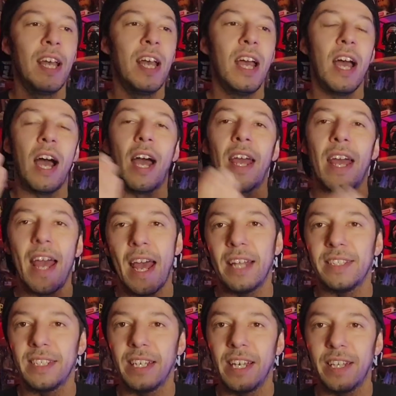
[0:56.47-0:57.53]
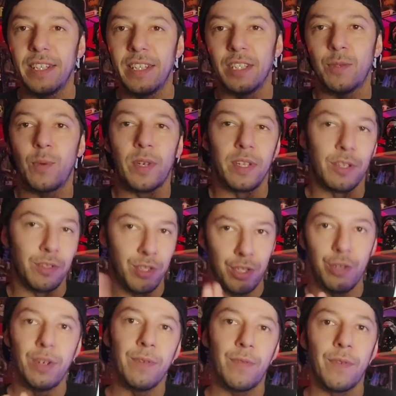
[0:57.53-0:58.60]
I had to get this one. There's
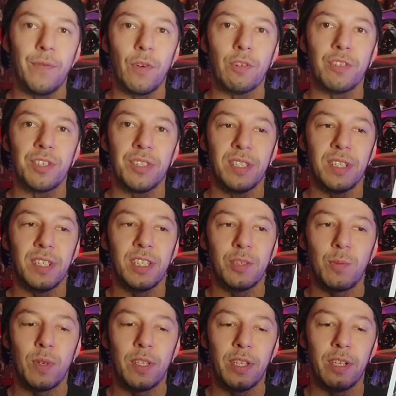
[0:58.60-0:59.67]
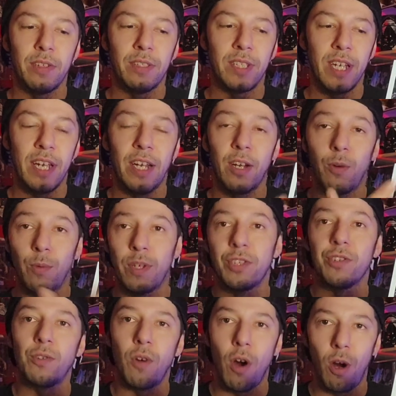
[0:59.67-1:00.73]
two different versions of this one. There's a
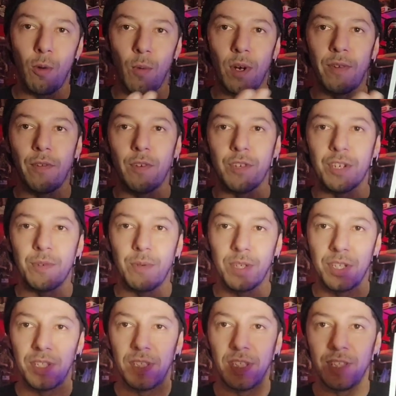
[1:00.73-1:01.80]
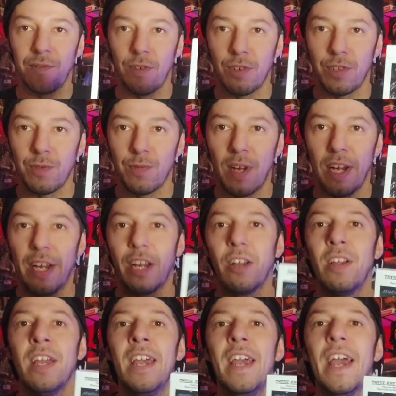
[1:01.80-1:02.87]
original artwork version, which is this version right
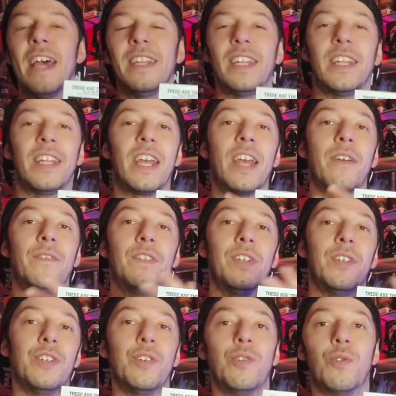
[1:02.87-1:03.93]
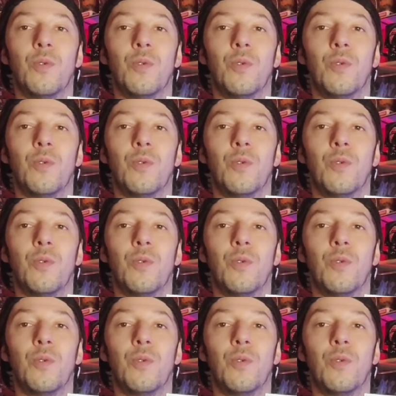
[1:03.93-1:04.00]
here, and then they have the new